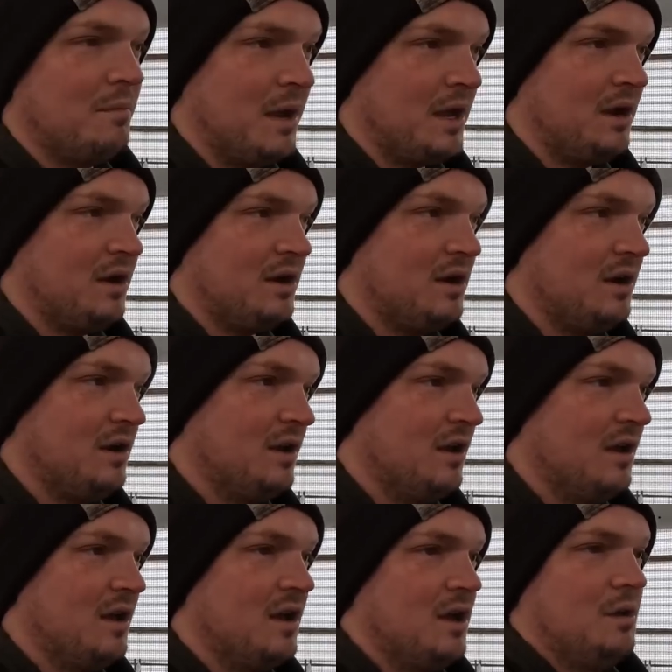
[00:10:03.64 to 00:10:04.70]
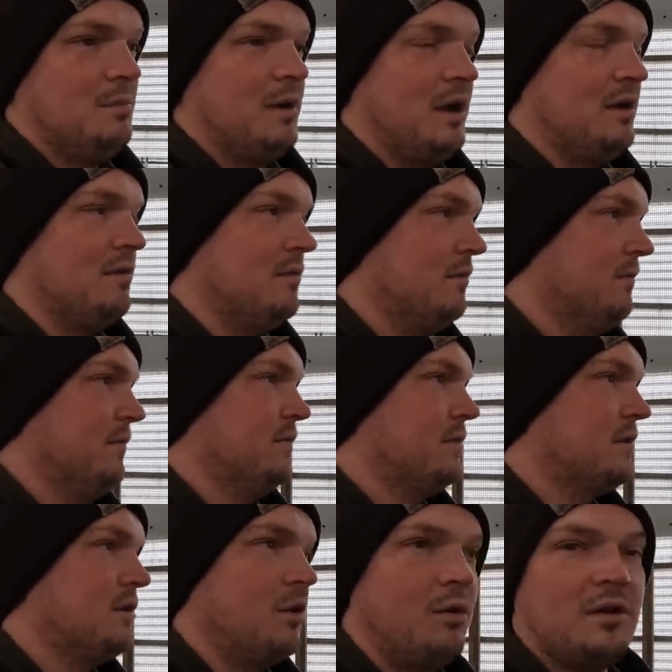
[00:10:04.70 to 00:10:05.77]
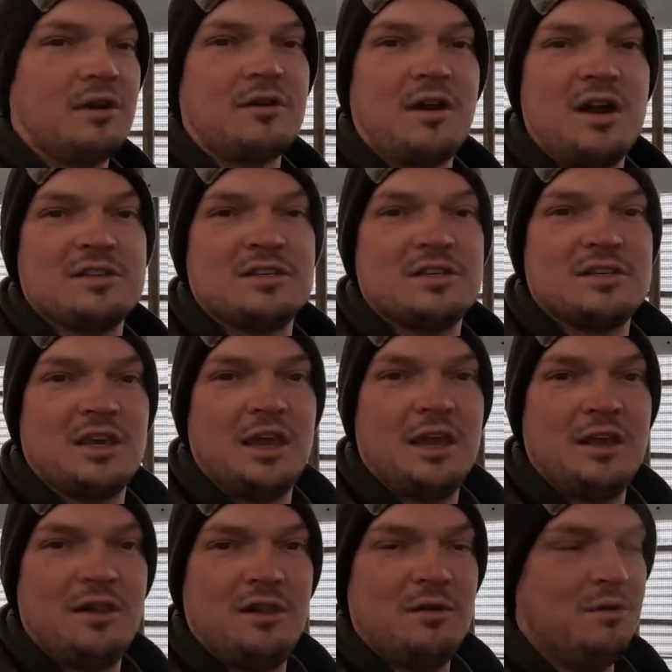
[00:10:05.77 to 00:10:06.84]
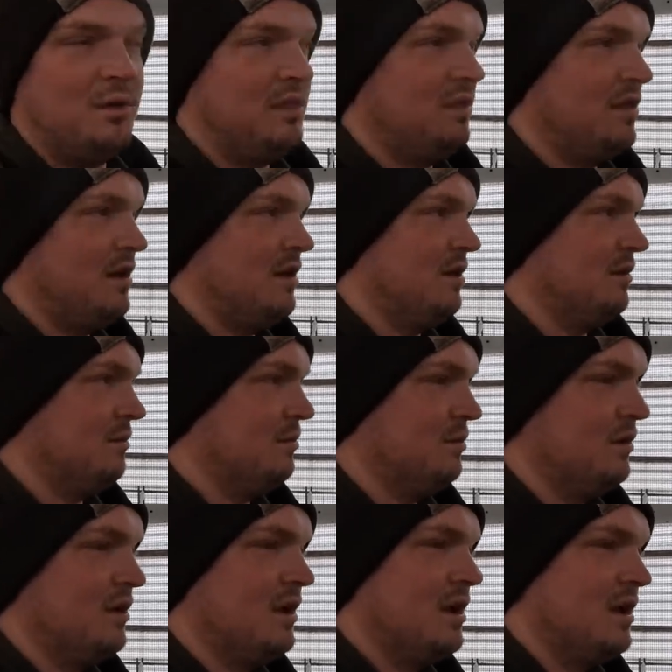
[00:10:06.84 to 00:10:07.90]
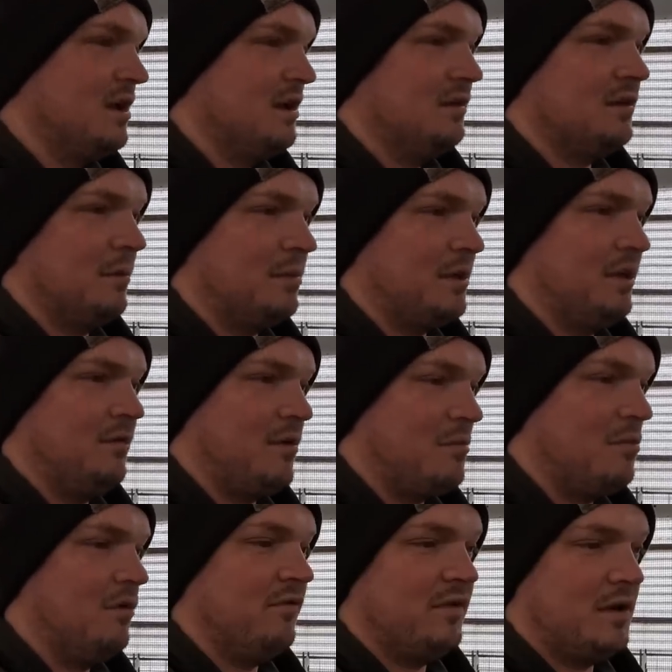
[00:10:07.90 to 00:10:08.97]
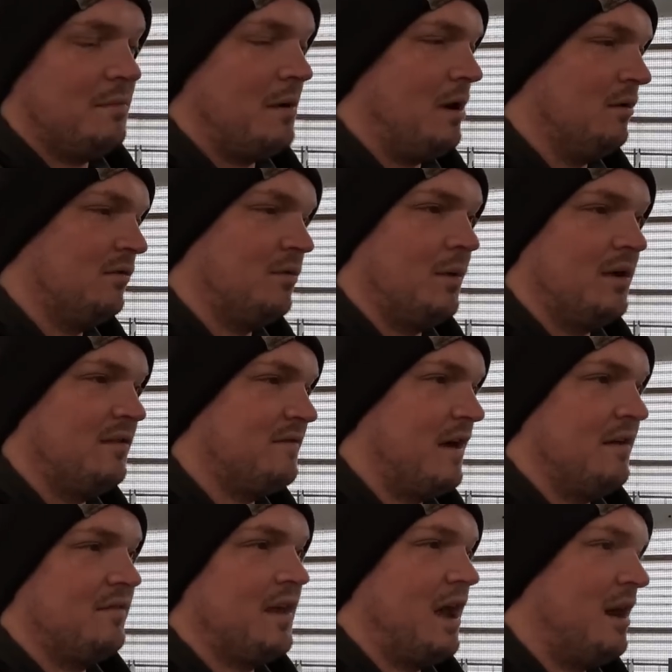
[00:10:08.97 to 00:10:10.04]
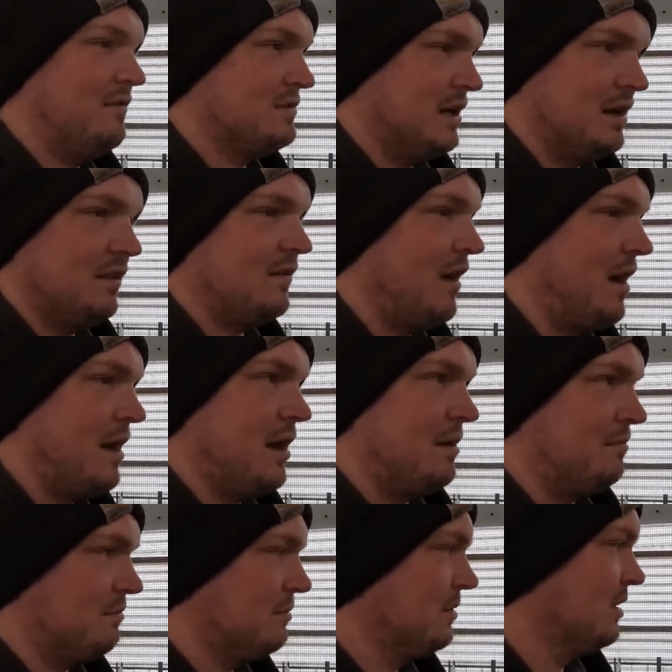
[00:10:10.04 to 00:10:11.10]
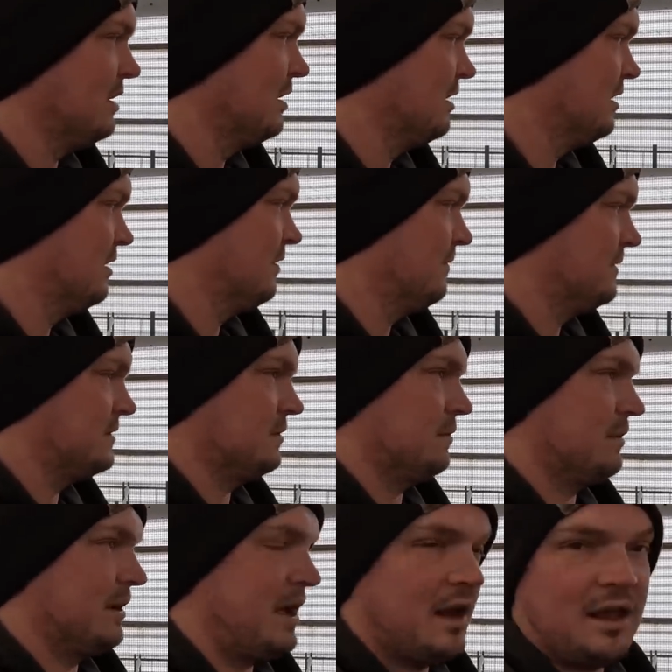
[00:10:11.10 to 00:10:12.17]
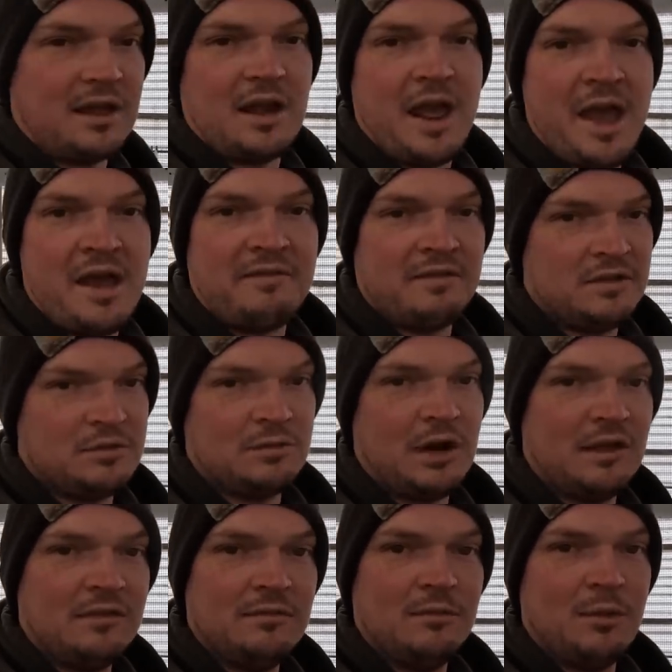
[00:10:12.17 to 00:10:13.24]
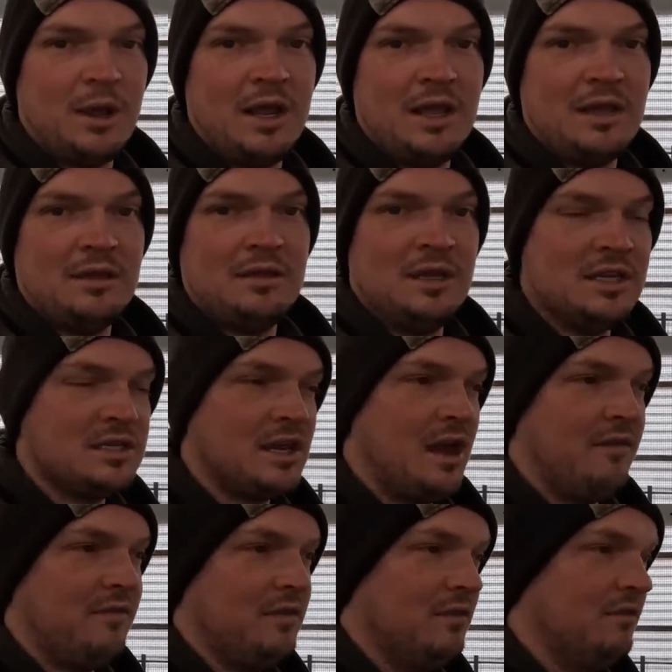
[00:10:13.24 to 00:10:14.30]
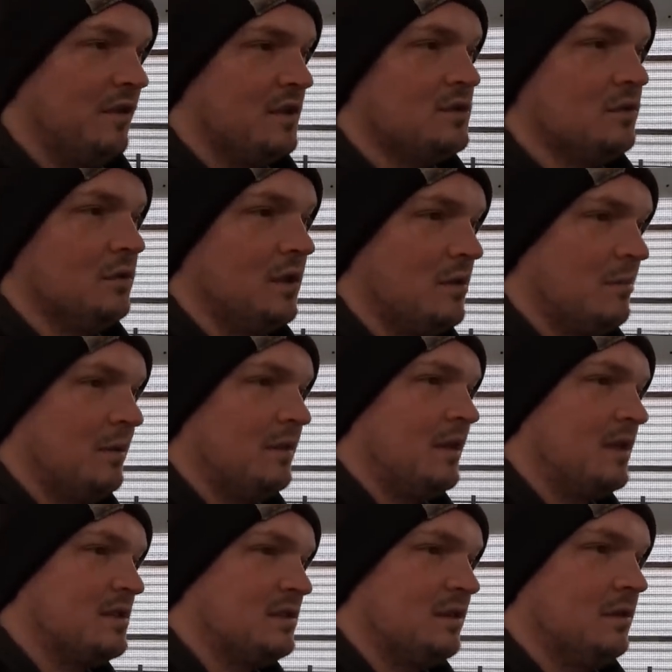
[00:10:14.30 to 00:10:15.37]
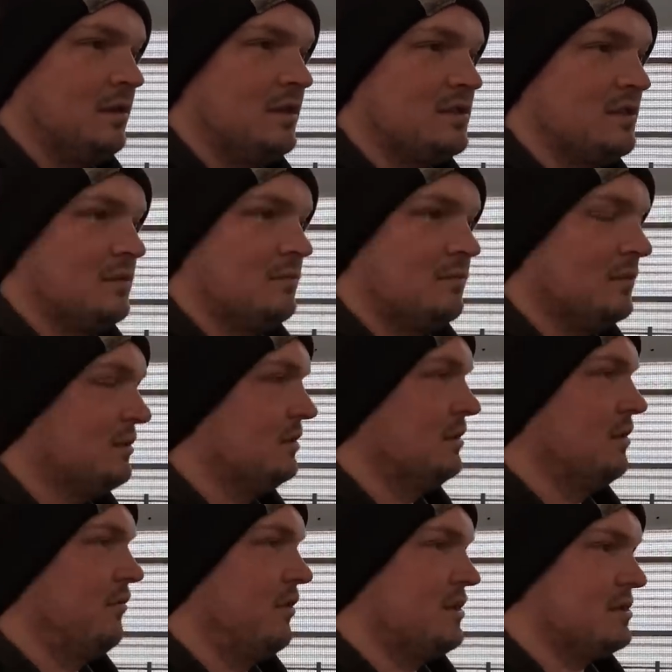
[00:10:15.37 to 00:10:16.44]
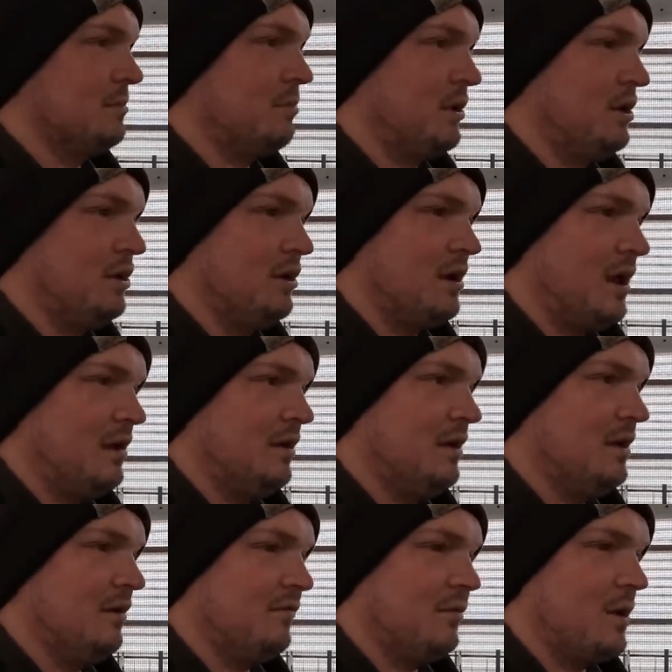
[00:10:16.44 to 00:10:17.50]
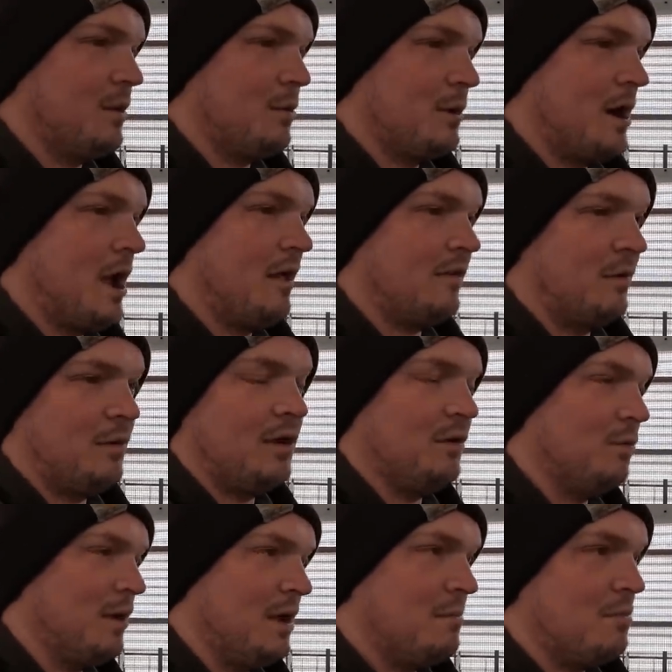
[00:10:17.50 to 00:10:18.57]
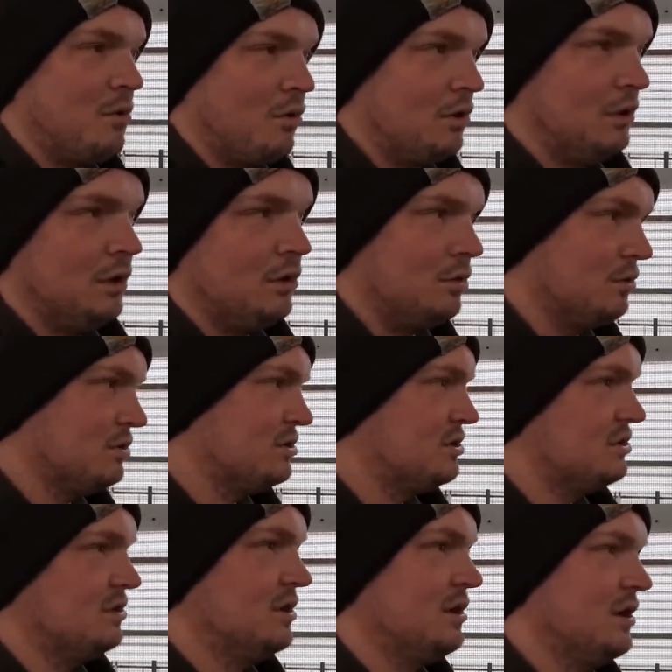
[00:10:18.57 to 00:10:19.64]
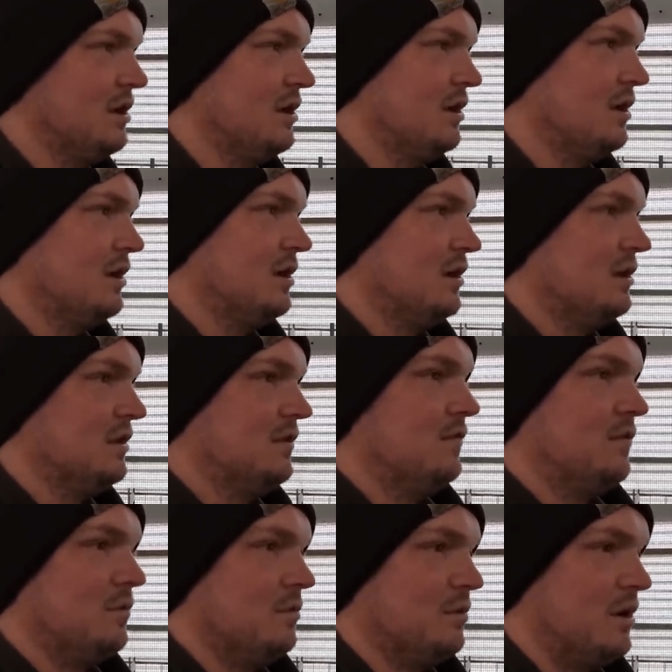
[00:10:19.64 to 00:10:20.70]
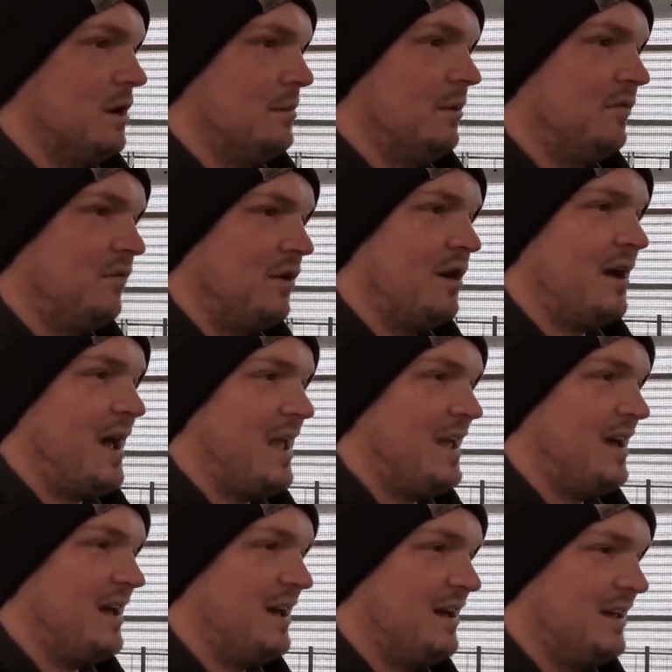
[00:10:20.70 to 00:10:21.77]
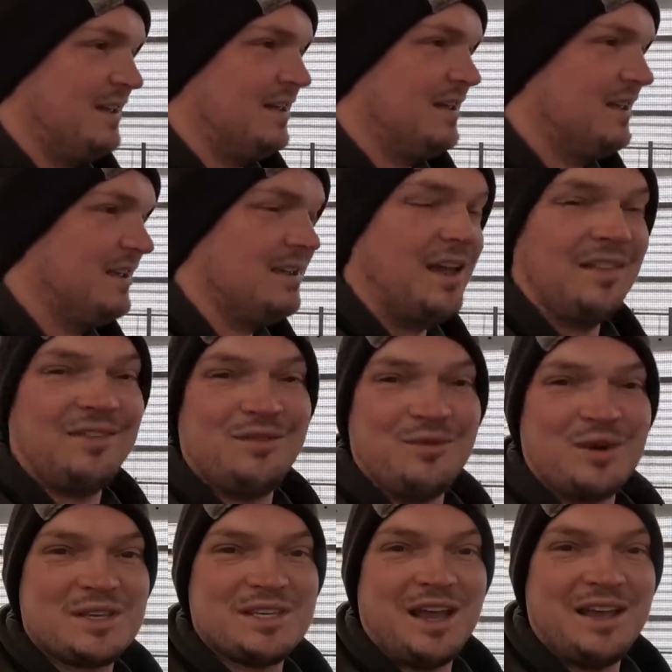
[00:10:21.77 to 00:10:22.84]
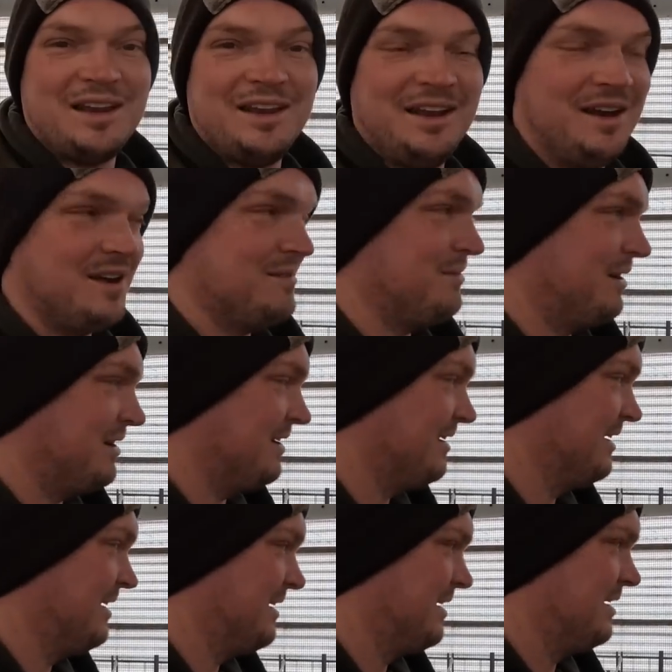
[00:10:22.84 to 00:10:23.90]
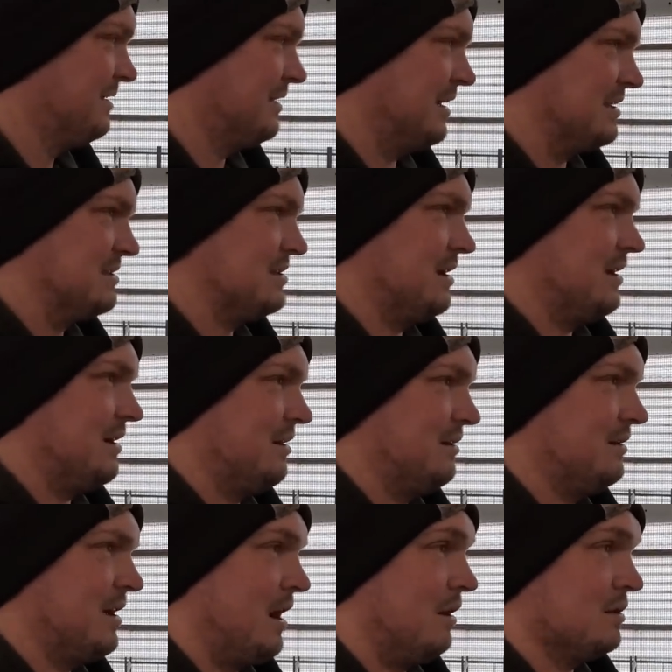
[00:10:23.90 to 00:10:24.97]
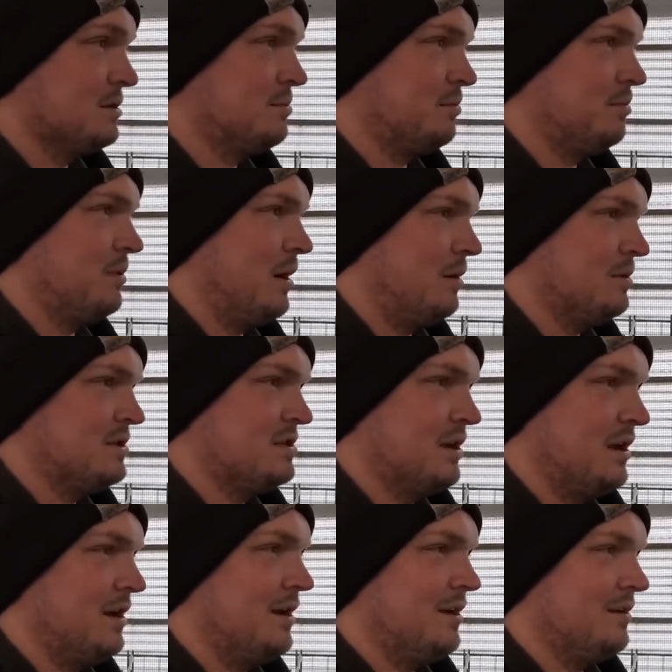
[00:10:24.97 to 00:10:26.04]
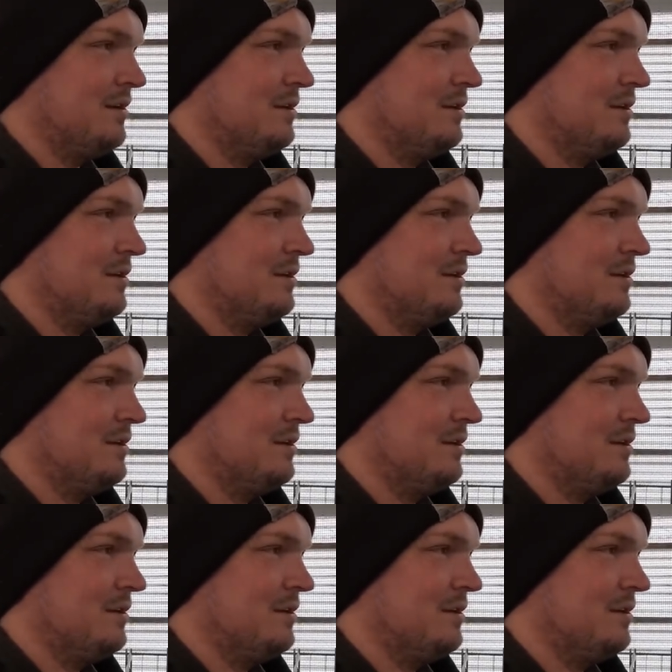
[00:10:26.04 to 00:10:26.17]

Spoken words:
bigger, but going across the scale with typically we're moving about 25 calves at a time, so we're getting an average. We're not weighing each calf individually, but that's still, it's given us a pretty good idea of where we're at. I want to weigh more loads to before I get too excited here, but that's I was